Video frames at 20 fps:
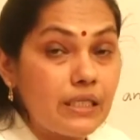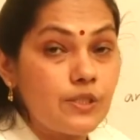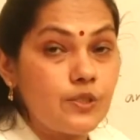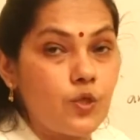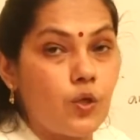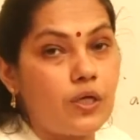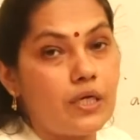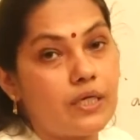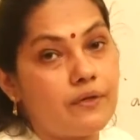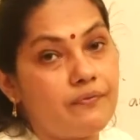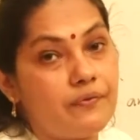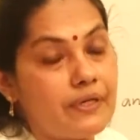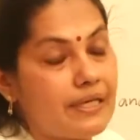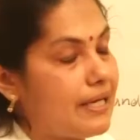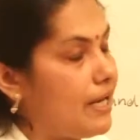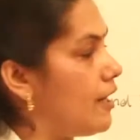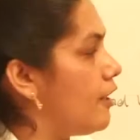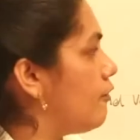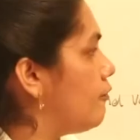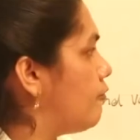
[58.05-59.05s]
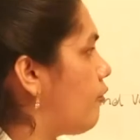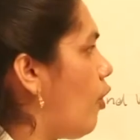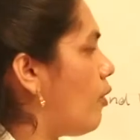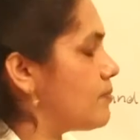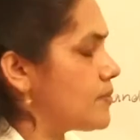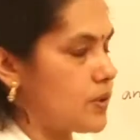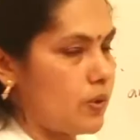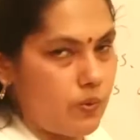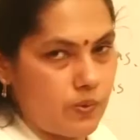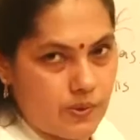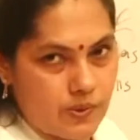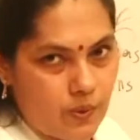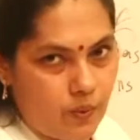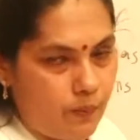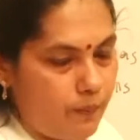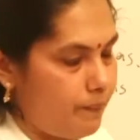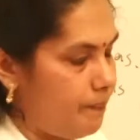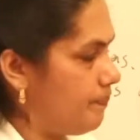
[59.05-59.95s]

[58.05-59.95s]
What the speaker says: geographical forms also,